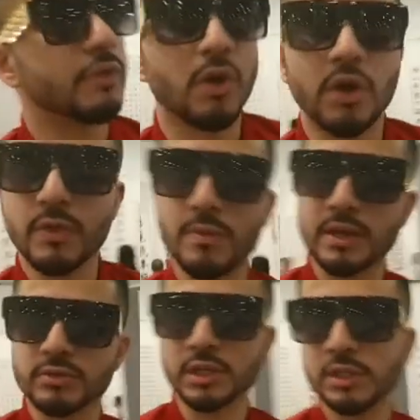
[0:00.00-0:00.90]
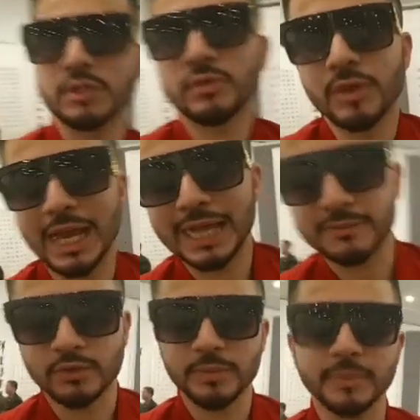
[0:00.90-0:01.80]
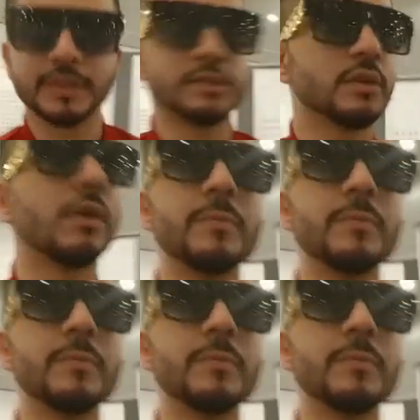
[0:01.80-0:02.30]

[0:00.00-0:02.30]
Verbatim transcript: So I might as well relax for a bit because you know